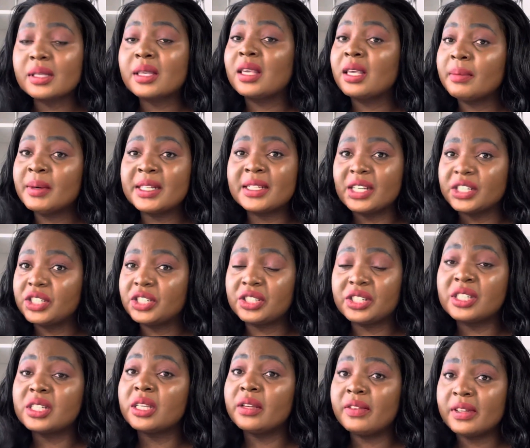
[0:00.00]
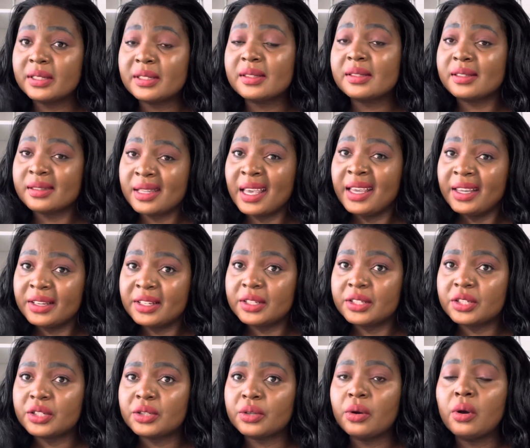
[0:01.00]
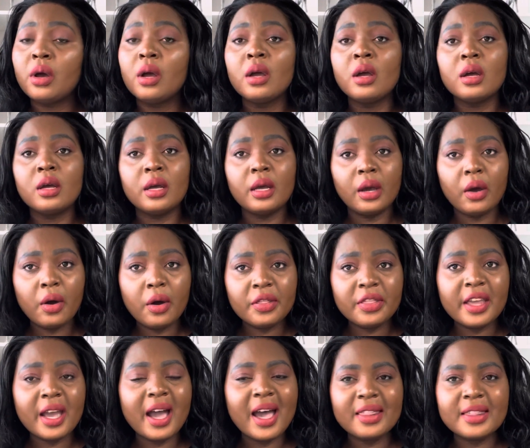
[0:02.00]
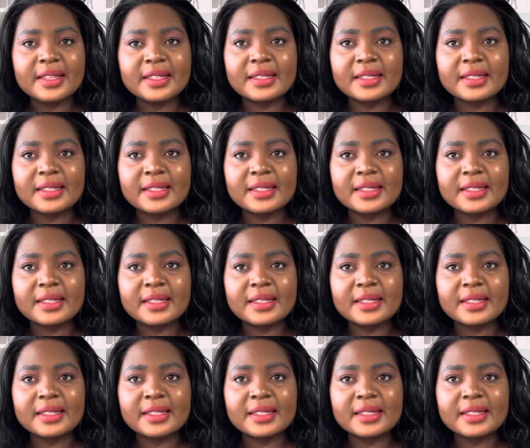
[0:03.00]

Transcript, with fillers: Kim Kardashian, she even said it, you know. On the other